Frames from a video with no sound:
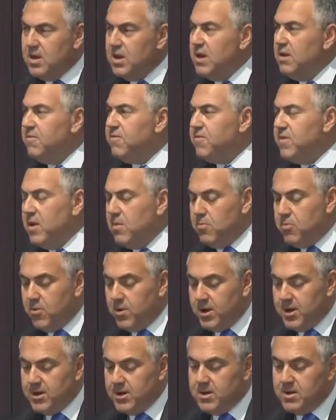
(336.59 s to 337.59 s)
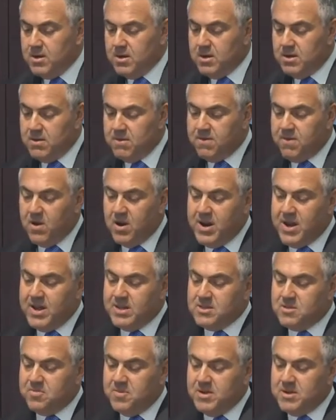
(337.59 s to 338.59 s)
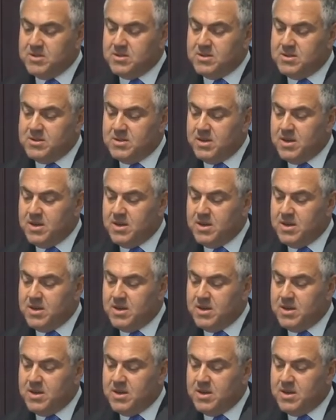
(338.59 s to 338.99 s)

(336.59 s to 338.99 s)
In February, finance ministers